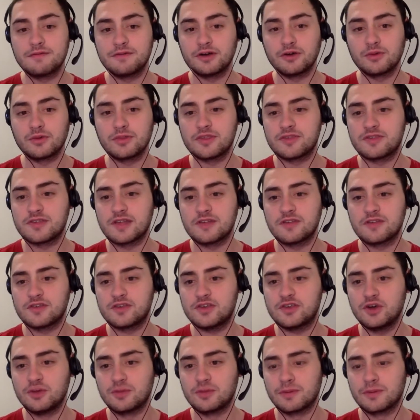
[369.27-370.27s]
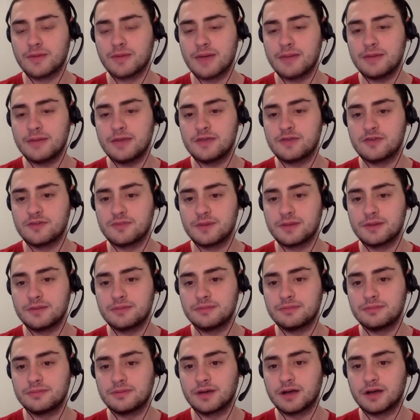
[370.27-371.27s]
I feel like with the sense of humor, maybe he's a bit
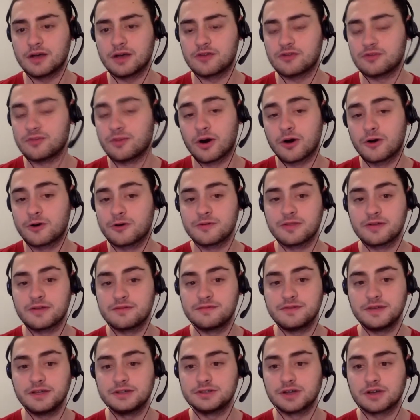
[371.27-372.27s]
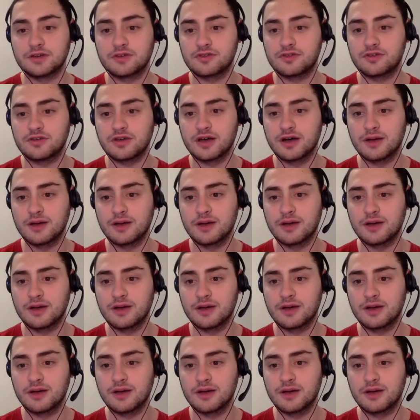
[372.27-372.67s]
smarter than Felix.